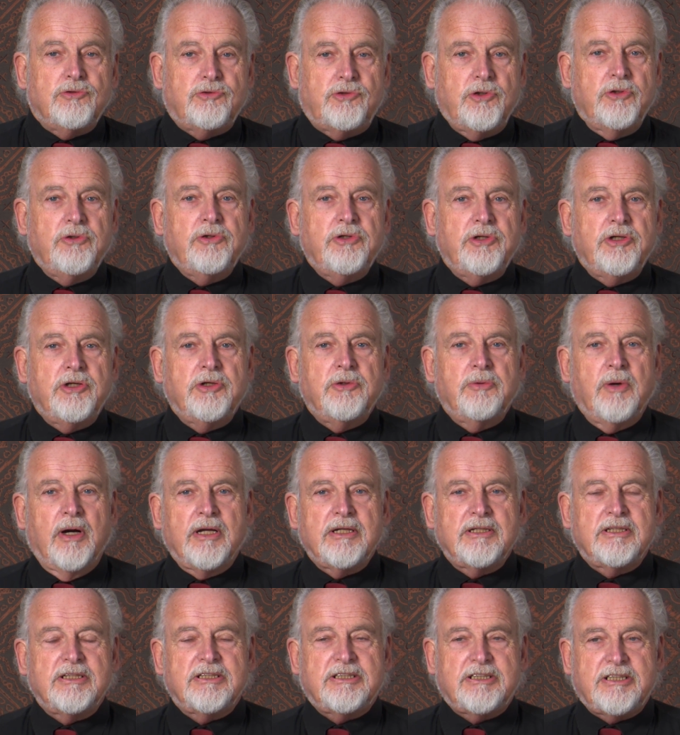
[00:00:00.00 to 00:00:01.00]
Do you
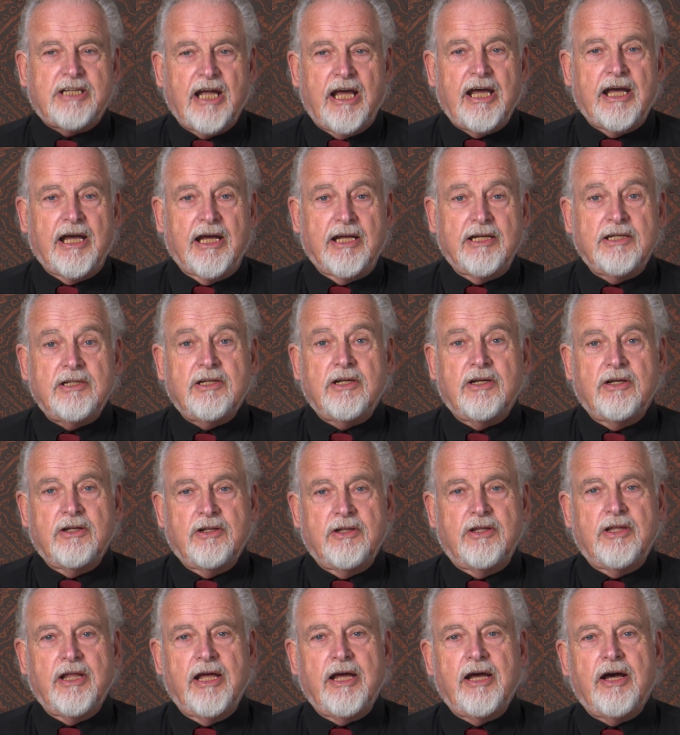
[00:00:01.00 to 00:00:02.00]
understand
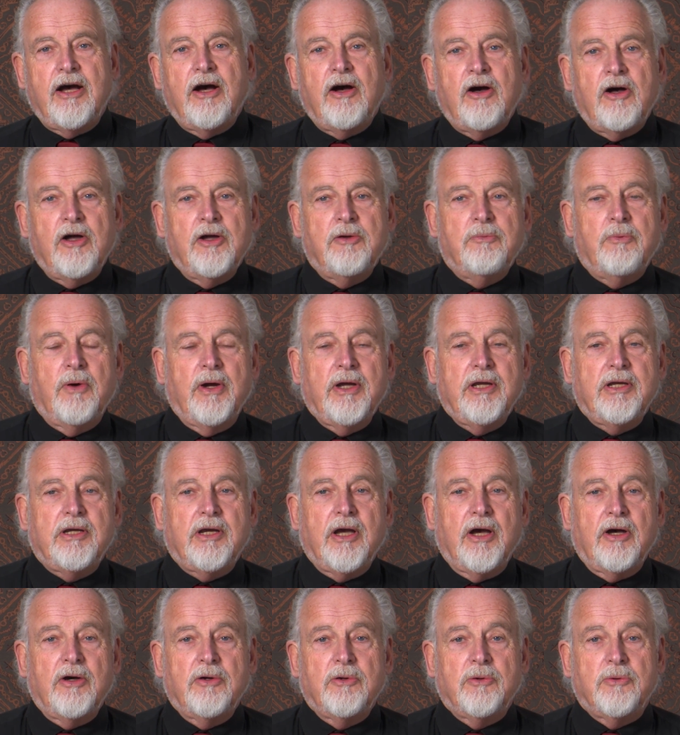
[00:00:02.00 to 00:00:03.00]
their highway
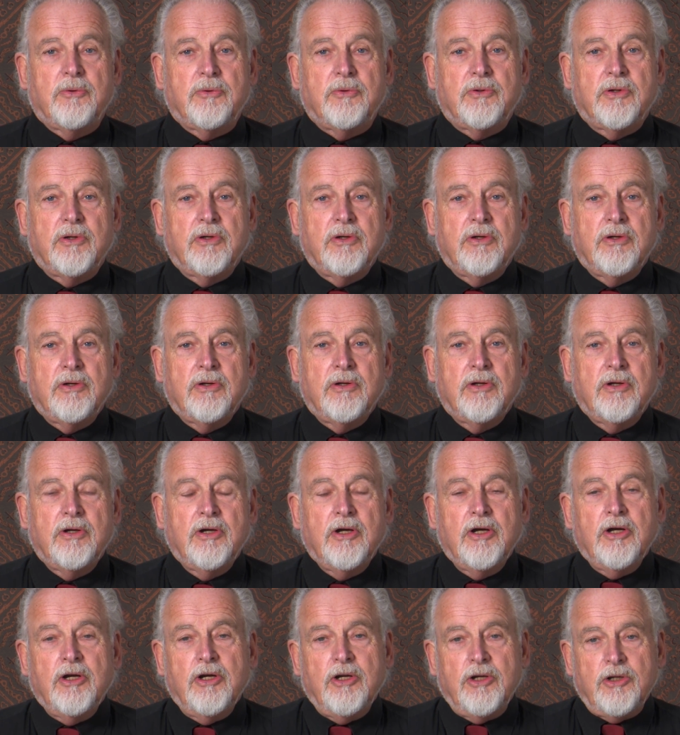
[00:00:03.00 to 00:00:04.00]
code?
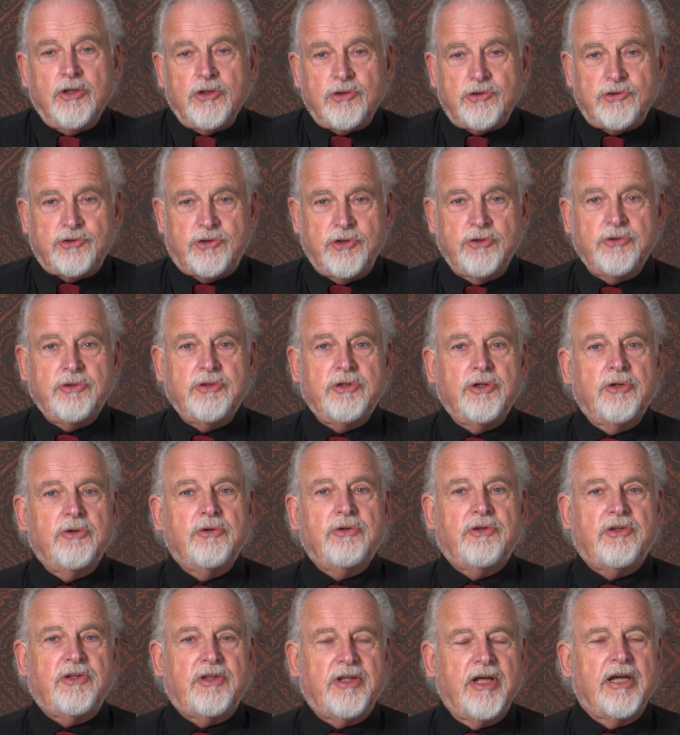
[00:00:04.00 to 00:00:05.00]
Do
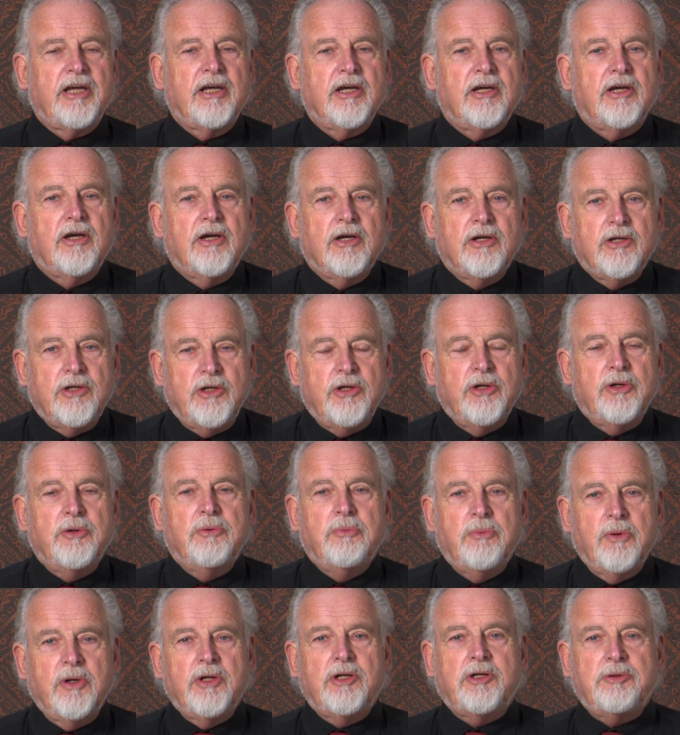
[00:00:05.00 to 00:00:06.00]
you think
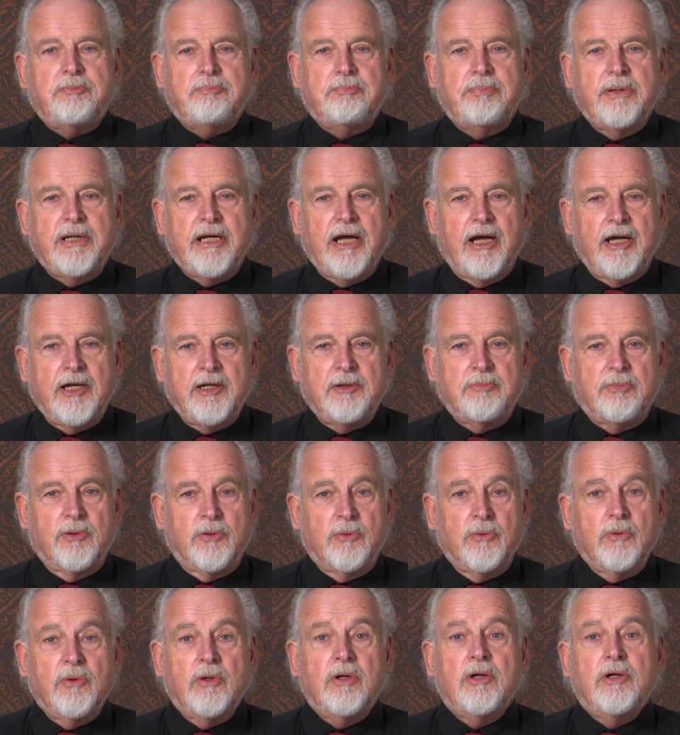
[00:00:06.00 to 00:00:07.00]
you would be
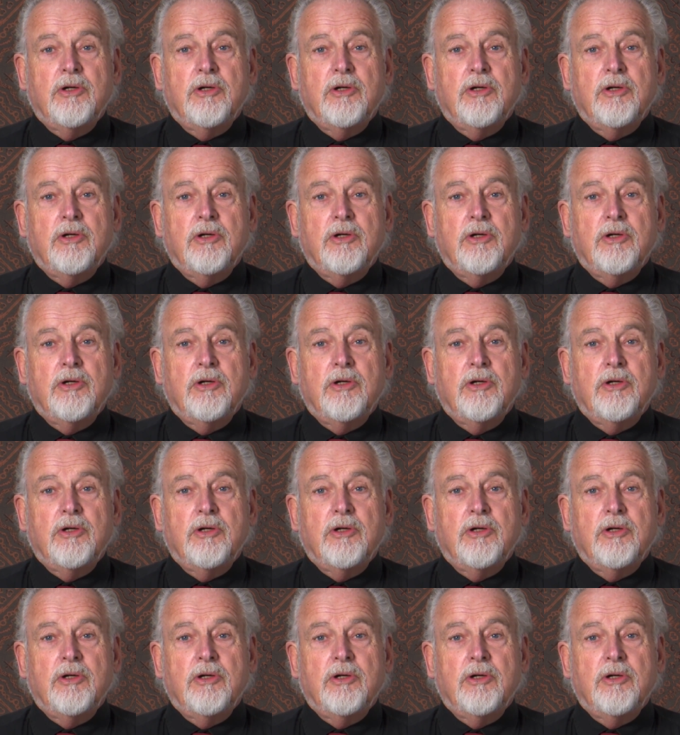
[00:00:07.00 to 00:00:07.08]
able